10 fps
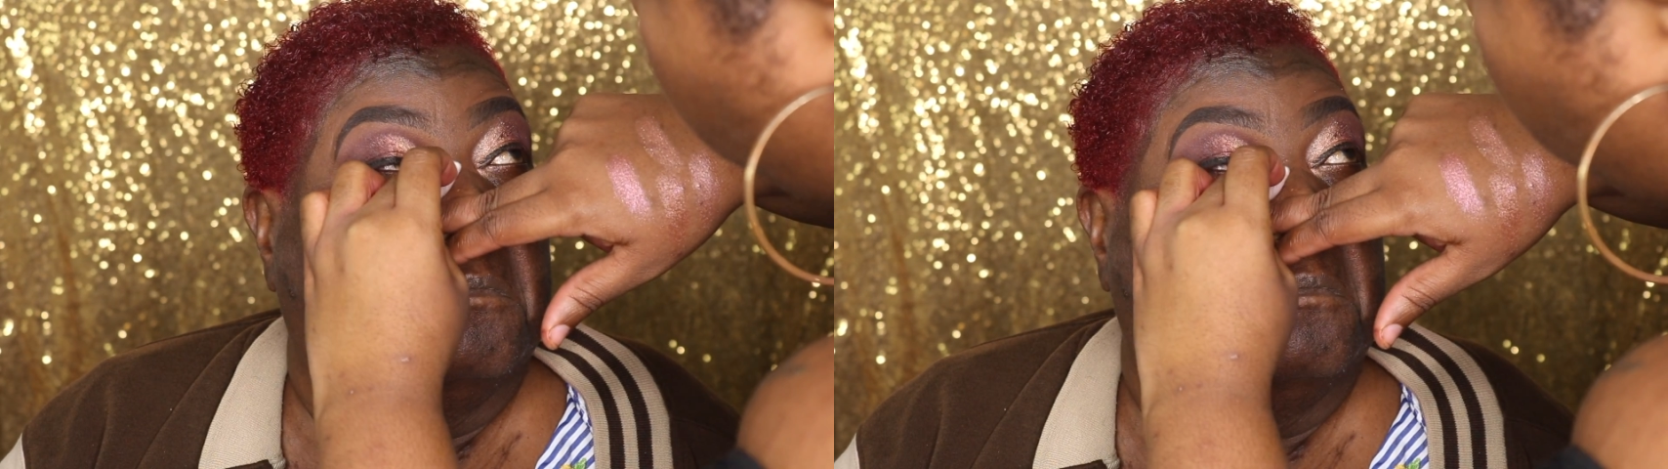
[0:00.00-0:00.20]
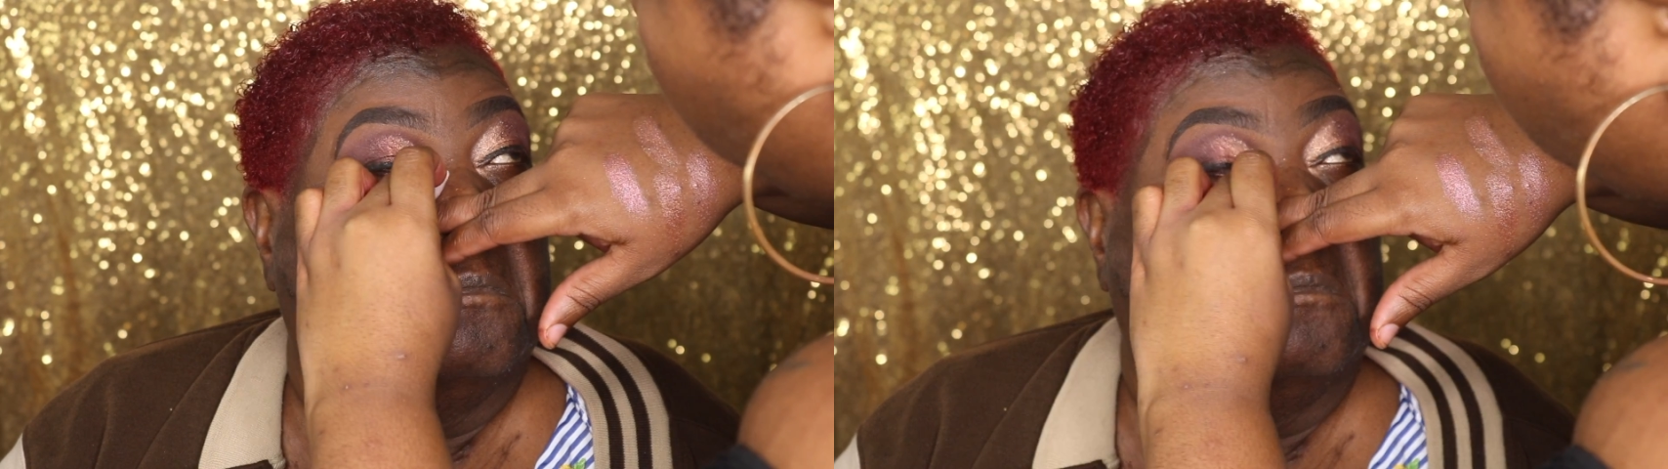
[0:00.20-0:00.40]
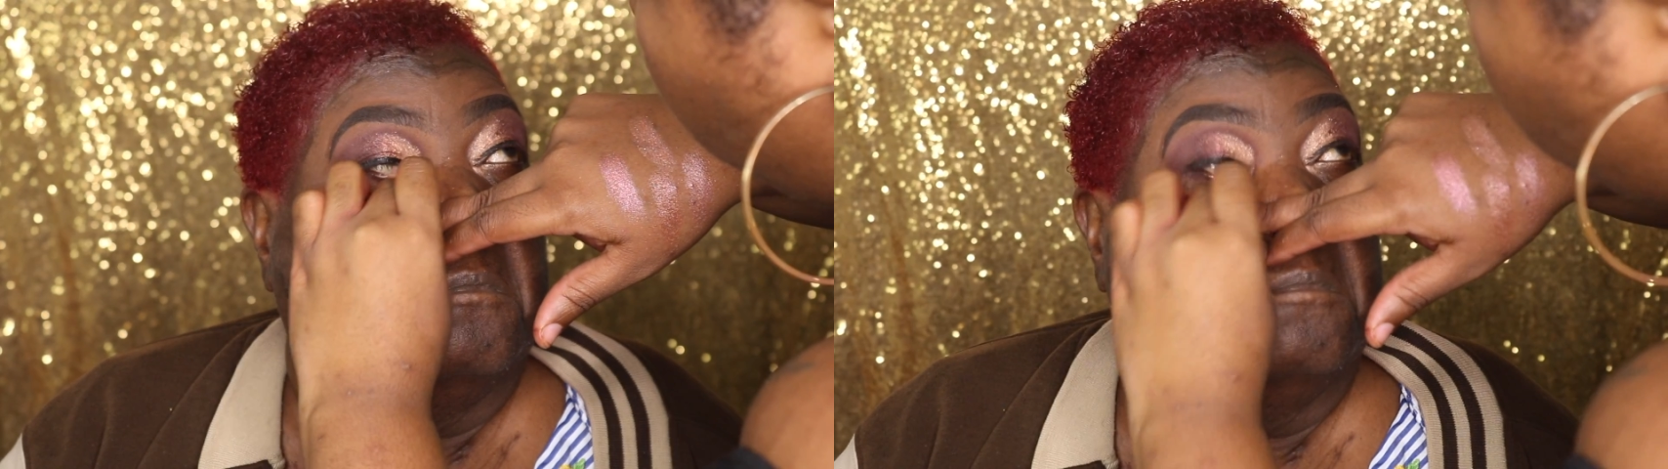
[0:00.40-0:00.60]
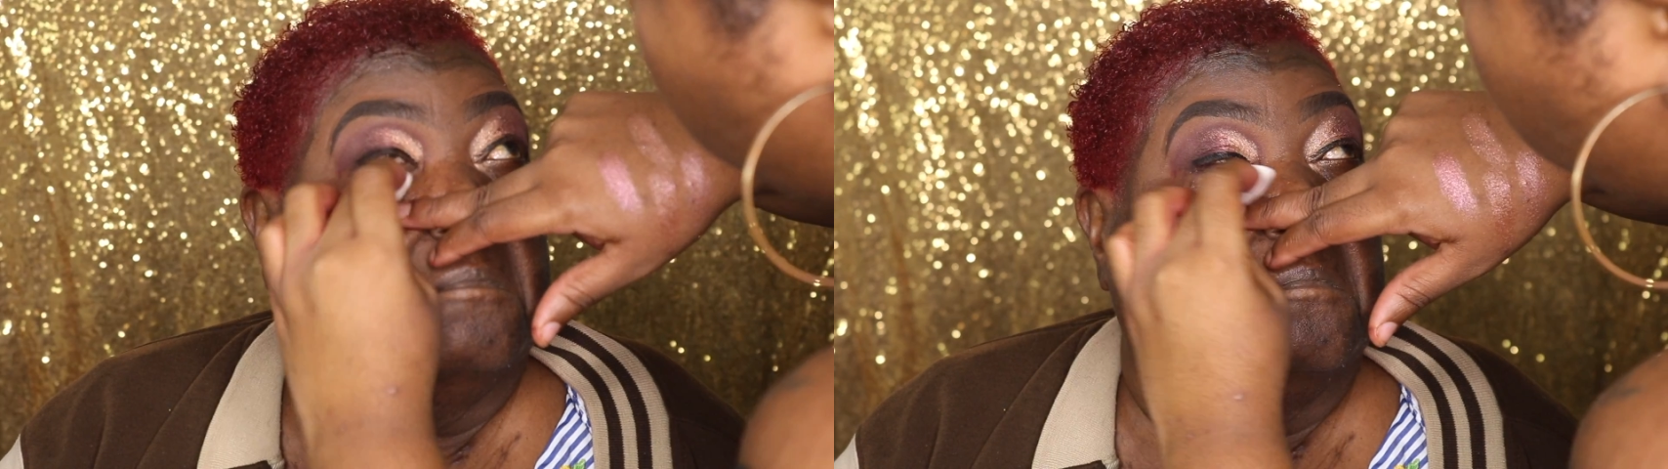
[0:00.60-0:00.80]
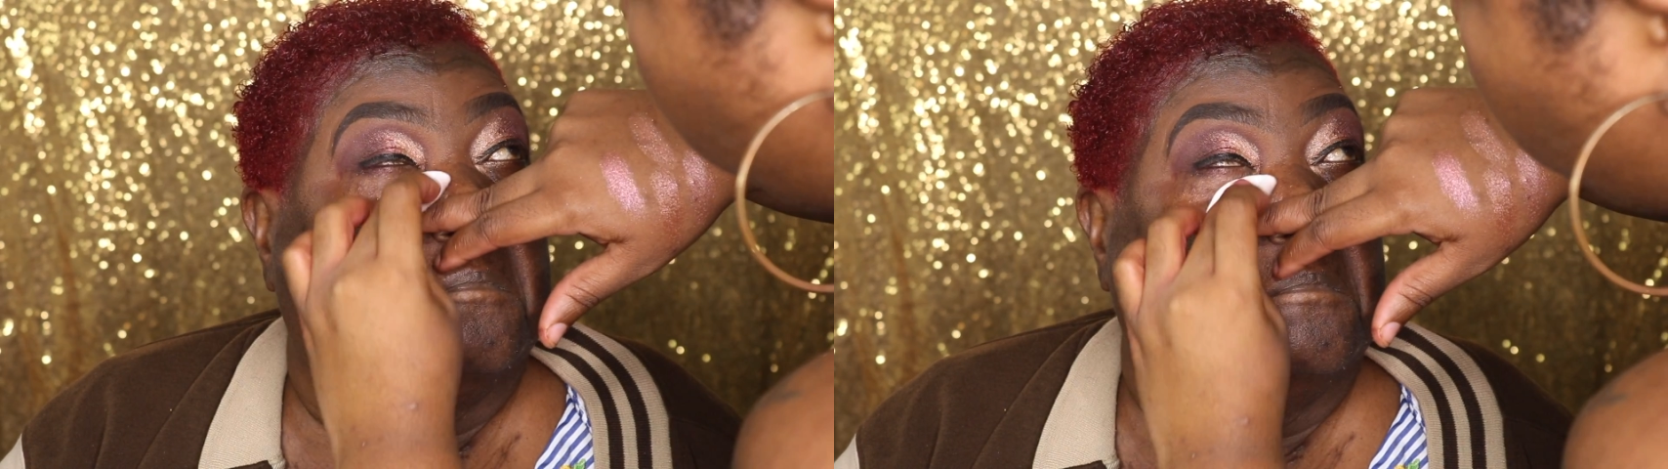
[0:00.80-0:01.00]
to prepare
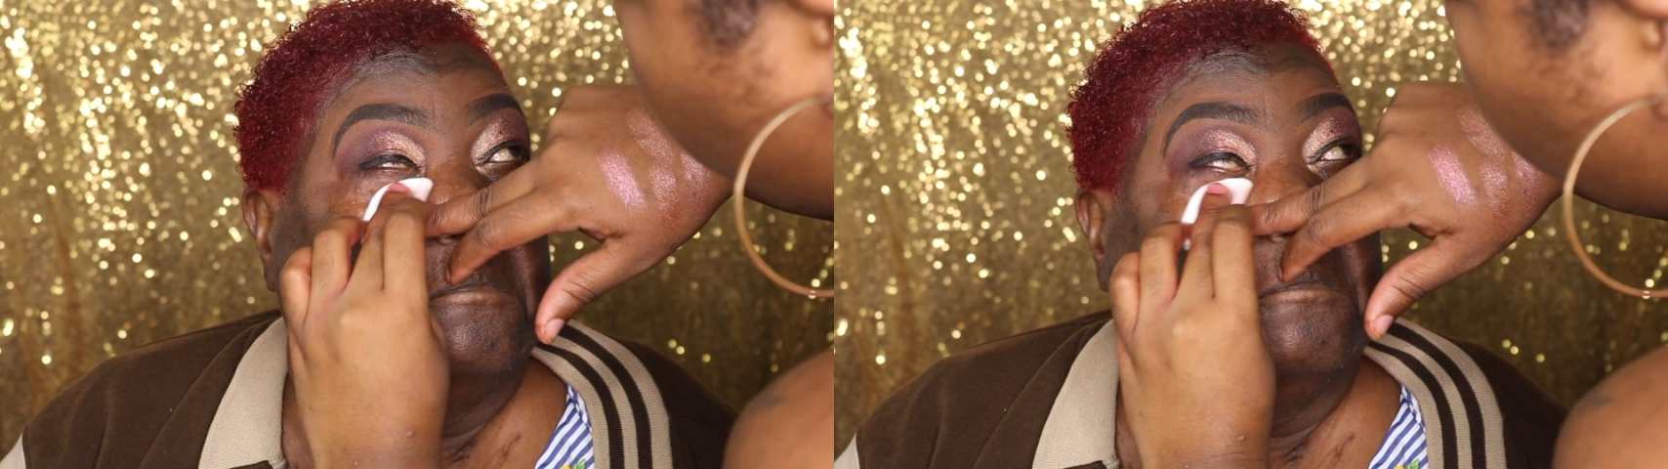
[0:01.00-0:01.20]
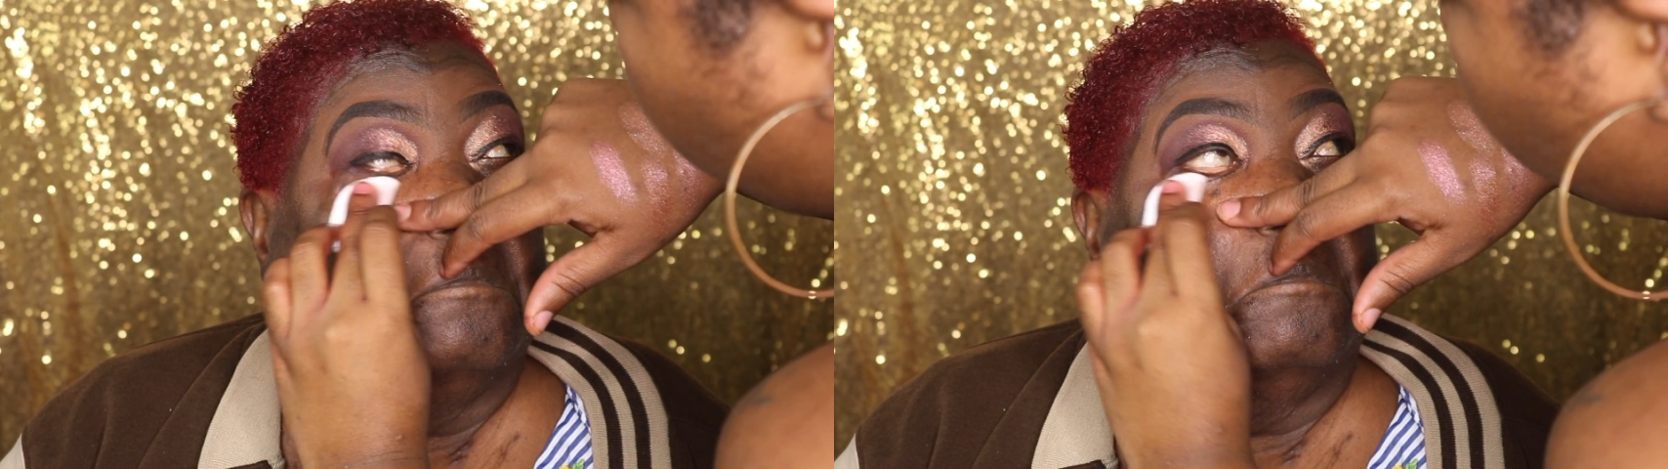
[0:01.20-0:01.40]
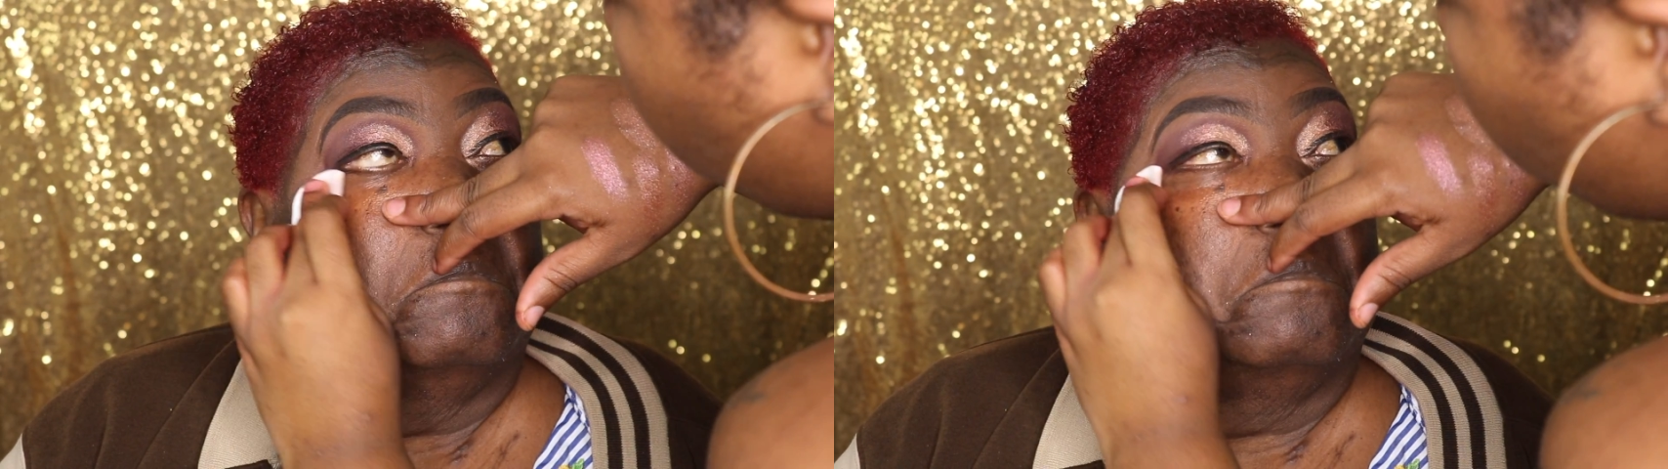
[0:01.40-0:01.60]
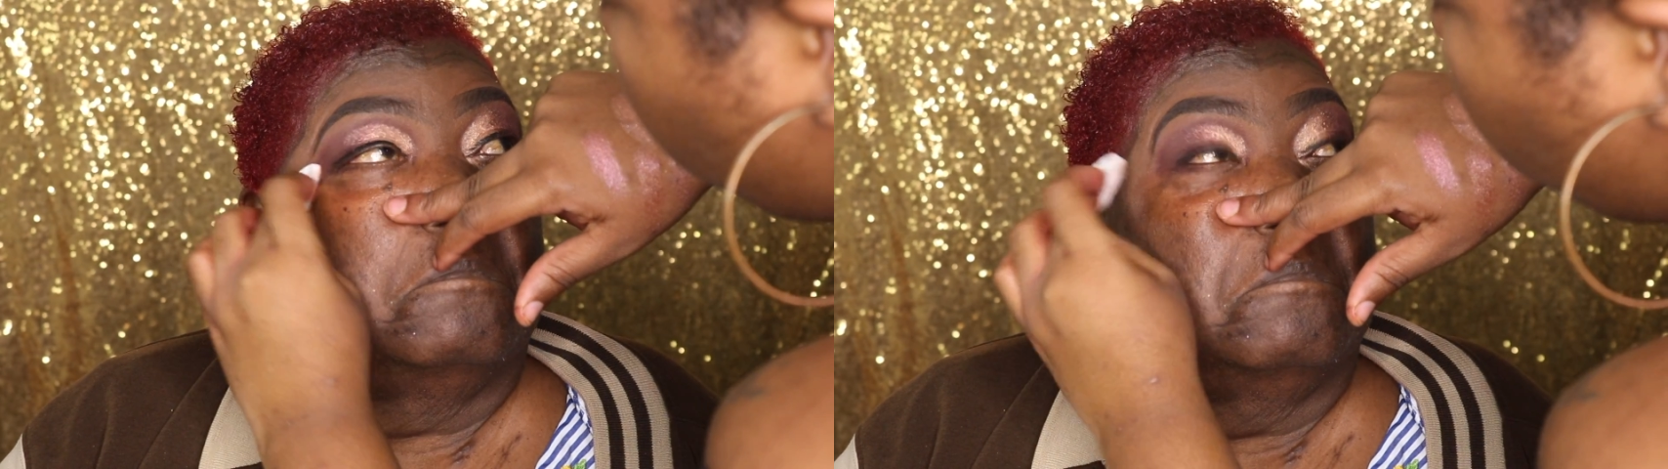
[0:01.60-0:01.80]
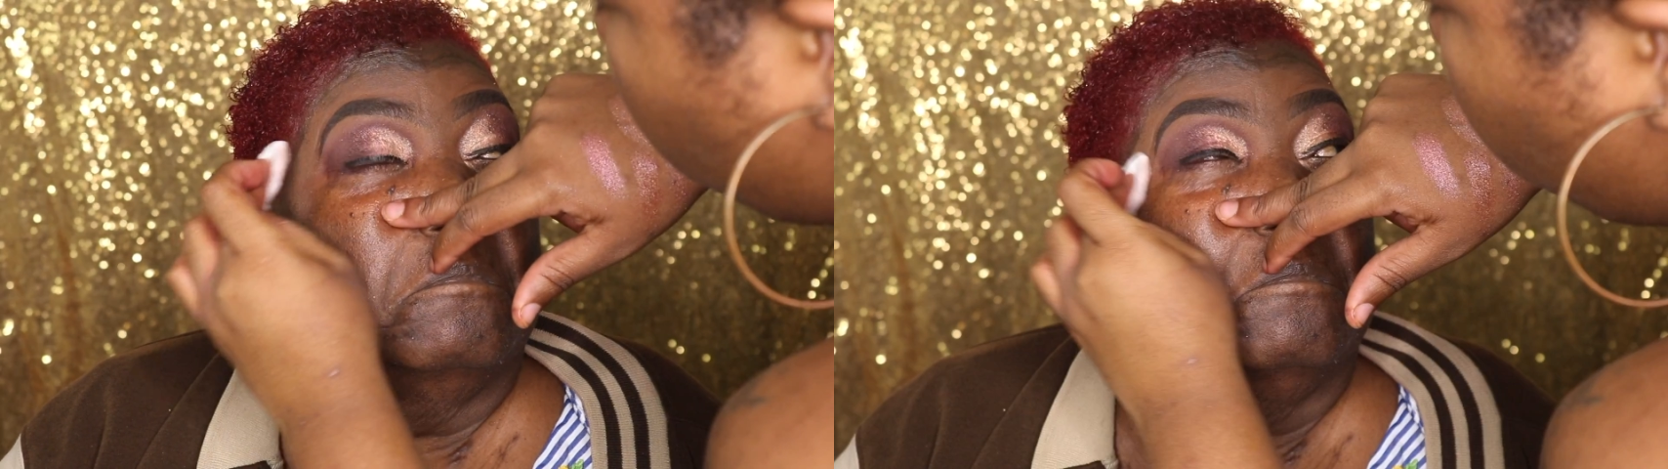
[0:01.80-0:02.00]
for her foundation application.